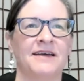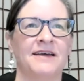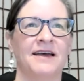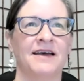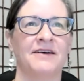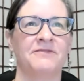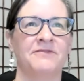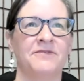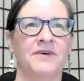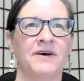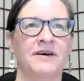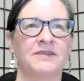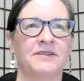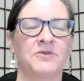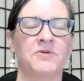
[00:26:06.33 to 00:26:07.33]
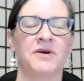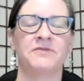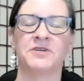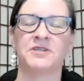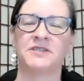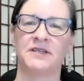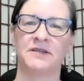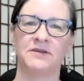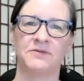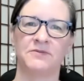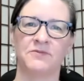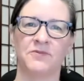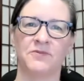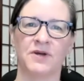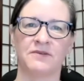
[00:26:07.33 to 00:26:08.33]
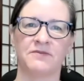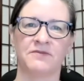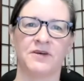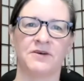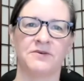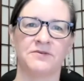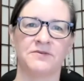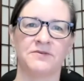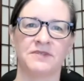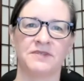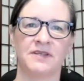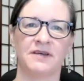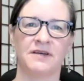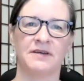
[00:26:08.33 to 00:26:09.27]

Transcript: Have you ever seen one of those